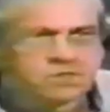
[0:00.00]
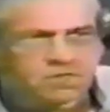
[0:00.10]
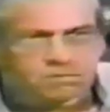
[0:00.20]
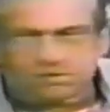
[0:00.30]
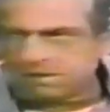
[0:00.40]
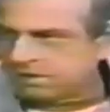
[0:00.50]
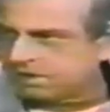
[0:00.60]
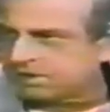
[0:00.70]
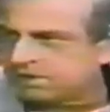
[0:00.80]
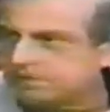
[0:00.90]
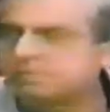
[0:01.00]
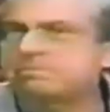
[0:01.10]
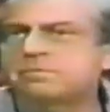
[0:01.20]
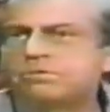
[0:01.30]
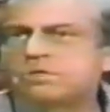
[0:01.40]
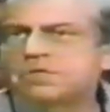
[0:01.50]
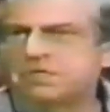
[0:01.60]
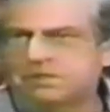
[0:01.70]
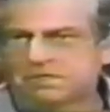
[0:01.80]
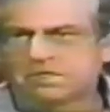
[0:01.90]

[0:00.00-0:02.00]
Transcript: terrible hurricane which hit